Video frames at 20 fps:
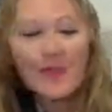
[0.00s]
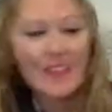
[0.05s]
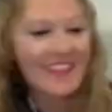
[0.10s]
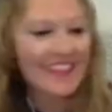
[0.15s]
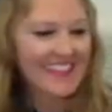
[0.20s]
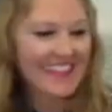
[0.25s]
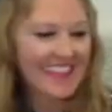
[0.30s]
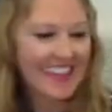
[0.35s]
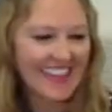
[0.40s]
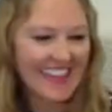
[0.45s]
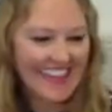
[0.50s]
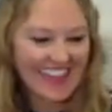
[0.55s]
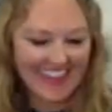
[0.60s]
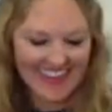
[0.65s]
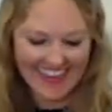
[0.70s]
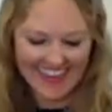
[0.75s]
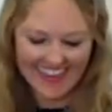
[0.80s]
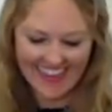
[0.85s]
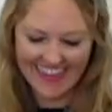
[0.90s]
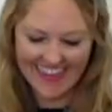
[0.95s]

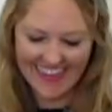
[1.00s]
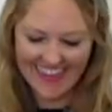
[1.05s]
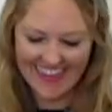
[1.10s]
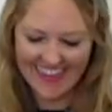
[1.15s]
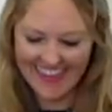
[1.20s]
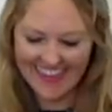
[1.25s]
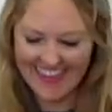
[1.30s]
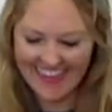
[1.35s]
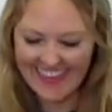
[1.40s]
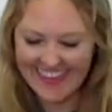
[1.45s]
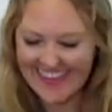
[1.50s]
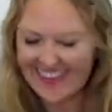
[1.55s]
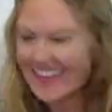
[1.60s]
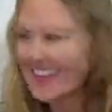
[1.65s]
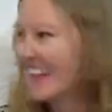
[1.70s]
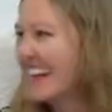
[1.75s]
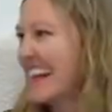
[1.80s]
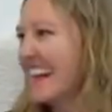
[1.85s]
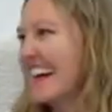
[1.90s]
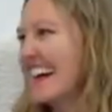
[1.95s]

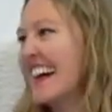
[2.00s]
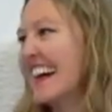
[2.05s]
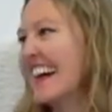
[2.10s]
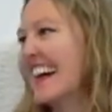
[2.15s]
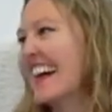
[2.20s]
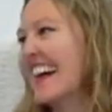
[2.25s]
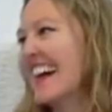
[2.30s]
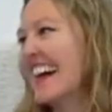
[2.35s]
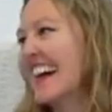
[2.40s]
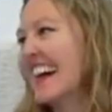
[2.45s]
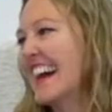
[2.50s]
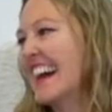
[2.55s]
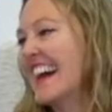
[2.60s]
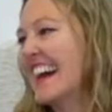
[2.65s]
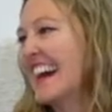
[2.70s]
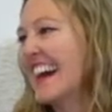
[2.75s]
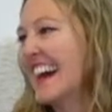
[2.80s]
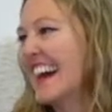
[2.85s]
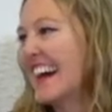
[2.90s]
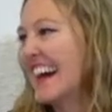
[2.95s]

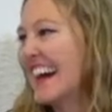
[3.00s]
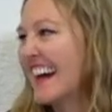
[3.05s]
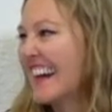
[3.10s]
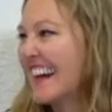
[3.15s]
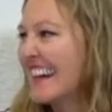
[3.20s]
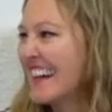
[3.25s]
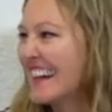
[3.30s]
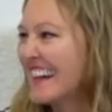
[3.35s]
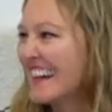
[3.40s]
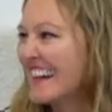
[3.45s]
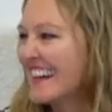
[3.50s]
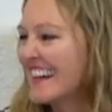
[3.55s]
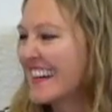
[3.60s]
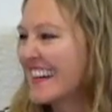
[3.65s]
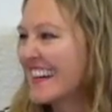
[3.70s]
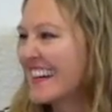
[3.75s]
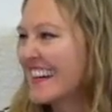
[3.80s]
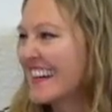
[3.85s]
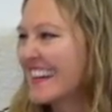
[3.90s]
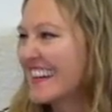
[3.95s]

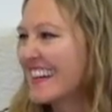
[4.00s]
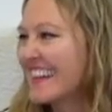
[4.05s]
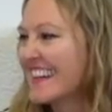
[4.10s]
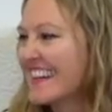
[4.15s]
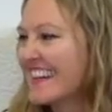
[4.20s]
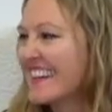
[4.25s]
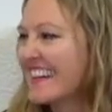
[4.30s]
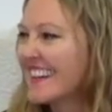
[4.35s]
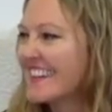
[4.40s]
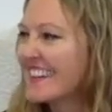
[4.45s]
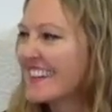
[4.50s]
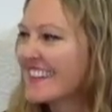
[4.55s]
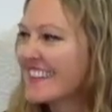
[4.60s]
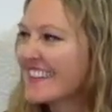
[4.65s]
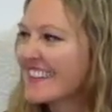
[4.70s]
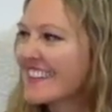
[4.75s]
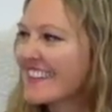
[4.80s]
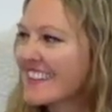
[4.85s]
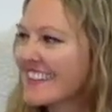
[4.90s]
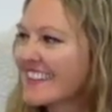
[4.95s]

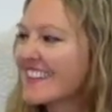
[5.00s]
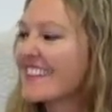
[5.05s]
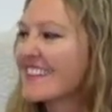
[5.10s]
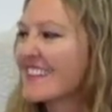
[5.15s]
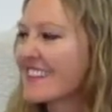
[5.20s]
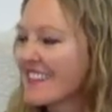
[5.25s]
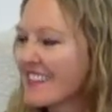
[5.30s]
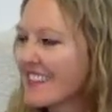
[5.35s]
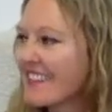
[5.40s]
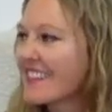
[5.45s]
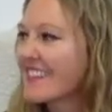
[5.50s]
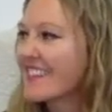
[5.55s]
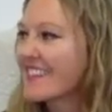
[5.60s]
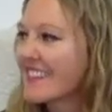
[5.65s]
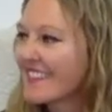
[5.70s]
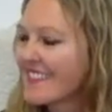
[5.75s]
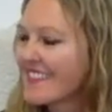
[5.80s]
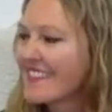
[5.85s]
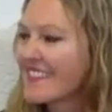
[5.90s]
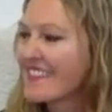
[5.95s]

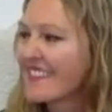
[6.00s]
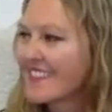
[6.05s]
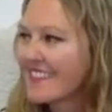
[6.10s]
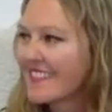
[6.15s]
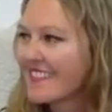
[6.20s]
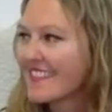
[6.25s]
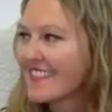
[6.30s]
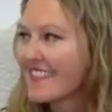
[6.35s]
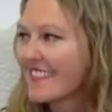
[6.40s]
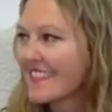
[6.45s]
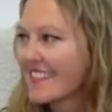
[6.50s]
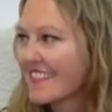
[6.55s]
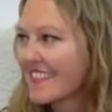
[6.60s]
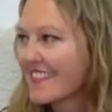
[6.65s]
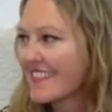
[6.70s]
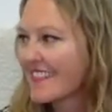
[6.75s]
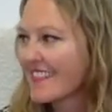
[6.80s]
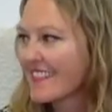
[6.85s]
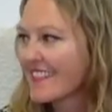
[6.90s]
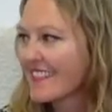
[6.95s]
The person shown says nothing.